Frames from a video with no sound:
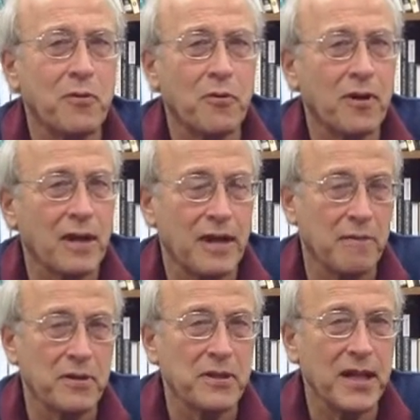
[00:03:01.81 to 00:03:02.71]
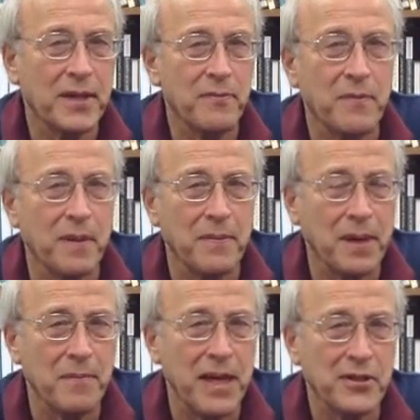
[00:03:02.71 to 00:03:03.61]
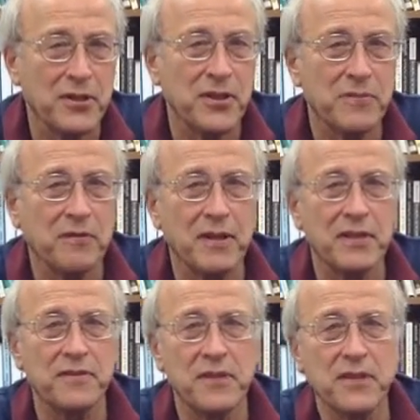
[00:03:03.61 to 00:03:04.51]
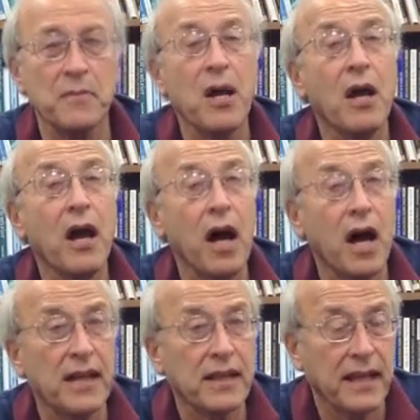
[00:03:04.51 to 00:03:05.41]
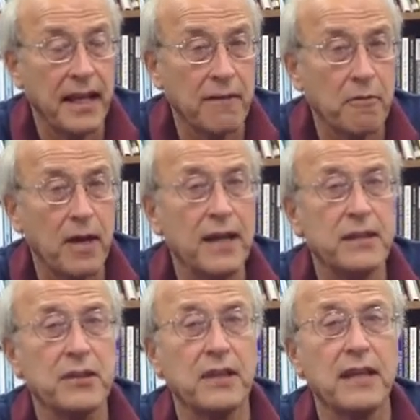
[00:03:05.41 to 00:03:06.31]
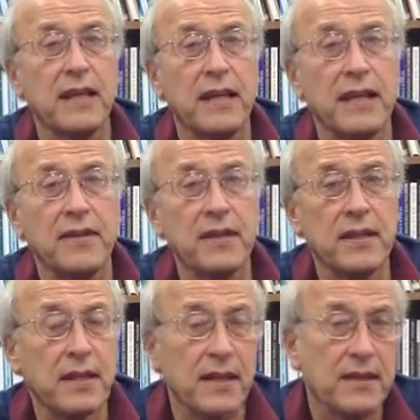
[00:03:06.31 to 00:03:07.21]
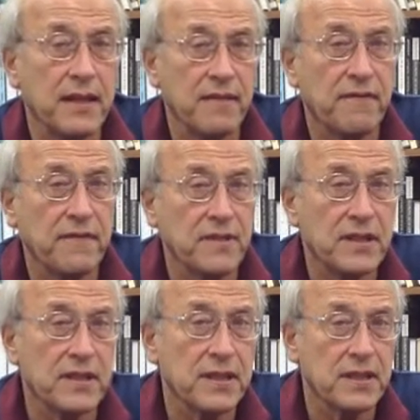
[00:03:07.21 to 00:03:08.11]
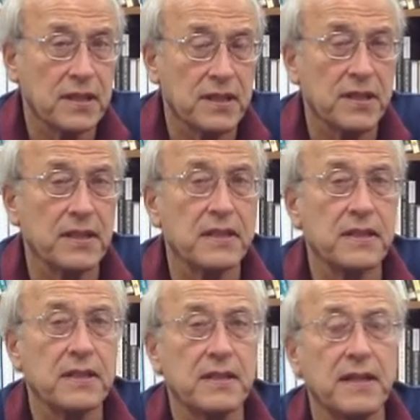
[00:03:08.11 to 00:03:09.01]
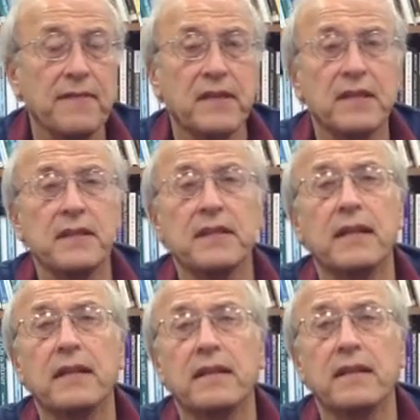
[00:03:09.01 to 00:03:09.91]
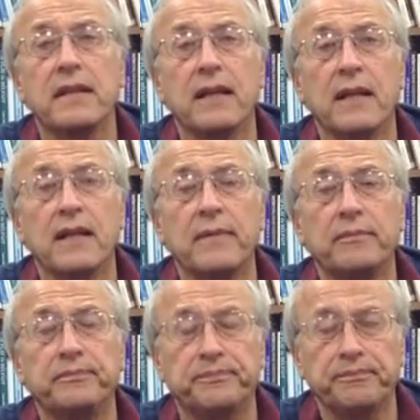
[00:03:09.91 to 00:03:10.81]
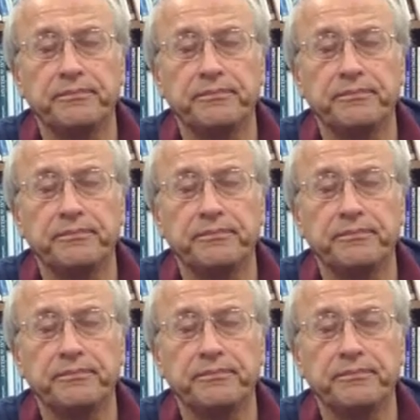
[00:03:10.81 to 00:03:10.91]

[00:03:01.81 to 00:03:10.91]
Court was not a, a bastion of progressivism on gay rights in the, in the 50s and the 60s and the 70s, and um,